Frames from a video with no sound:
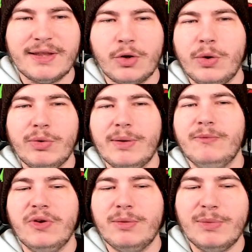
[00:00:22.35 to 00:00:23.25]
The only one I'm
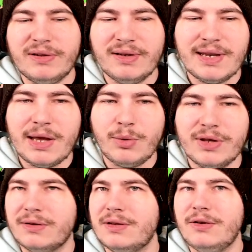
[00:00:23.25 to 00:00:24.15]
really missing now
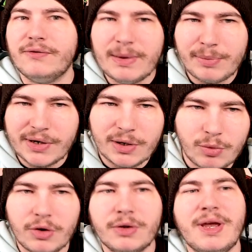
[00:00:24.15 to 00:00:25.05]
is the Vampire
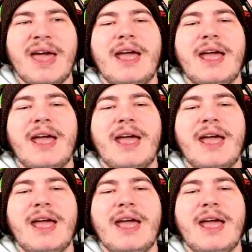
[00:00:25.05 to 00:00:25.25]
one.